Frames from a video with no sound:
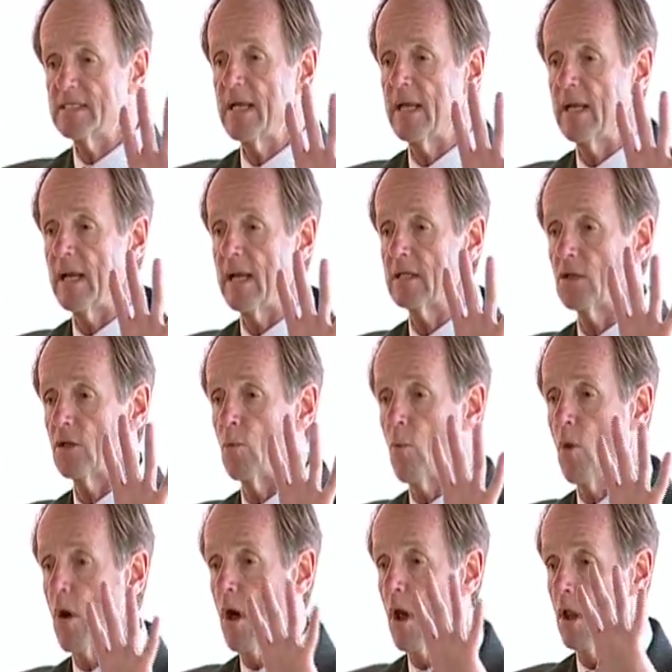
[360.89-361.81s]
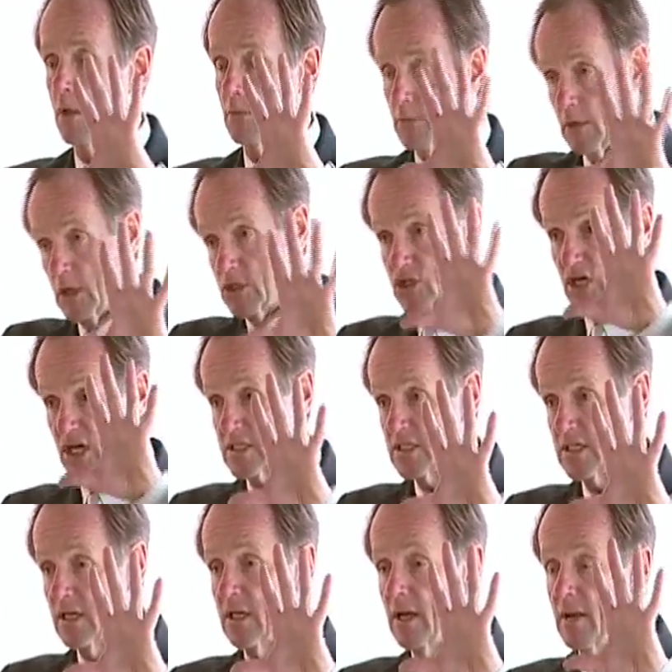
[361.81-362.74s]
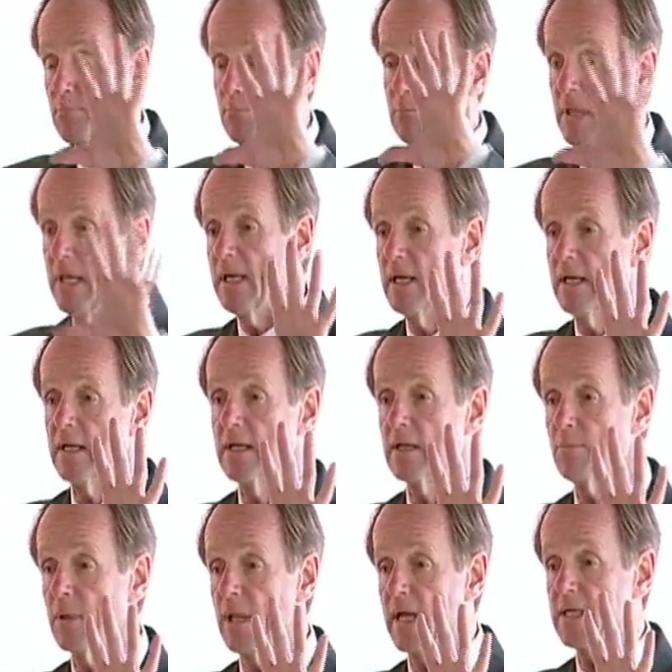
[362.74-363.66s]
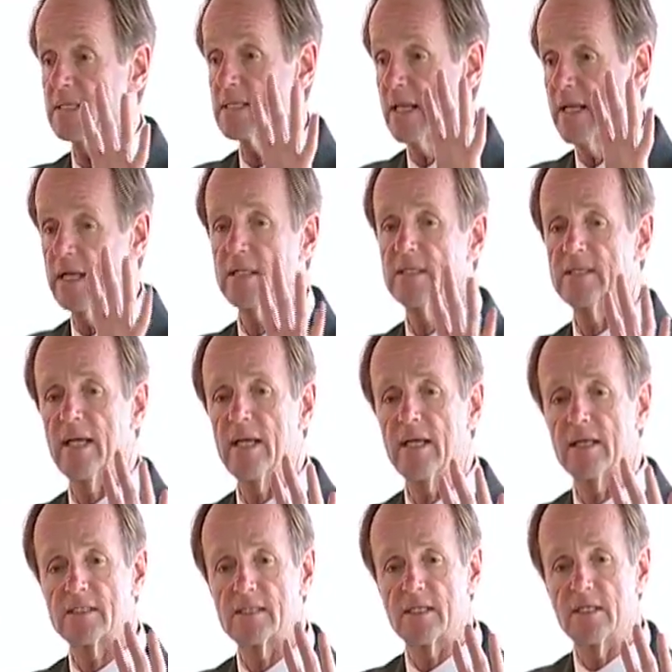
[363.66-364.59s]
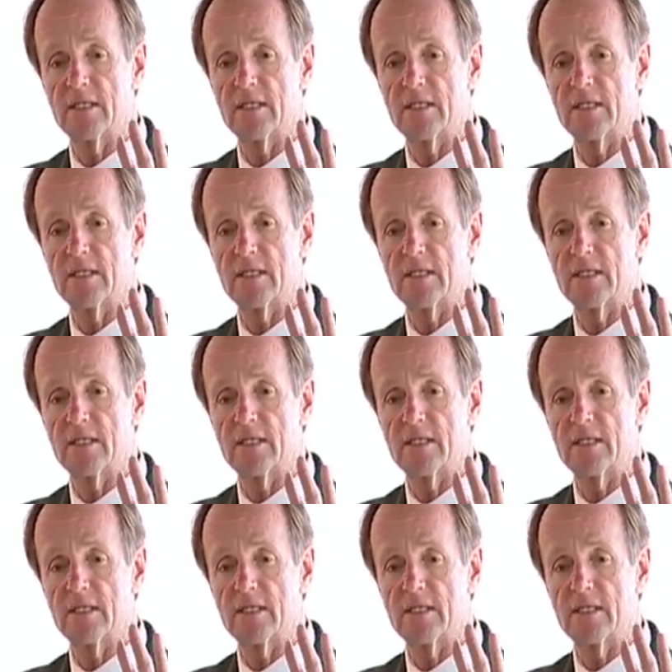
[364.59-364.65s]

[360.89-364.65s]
place that onto the wall, adjust it, beat it into place, let it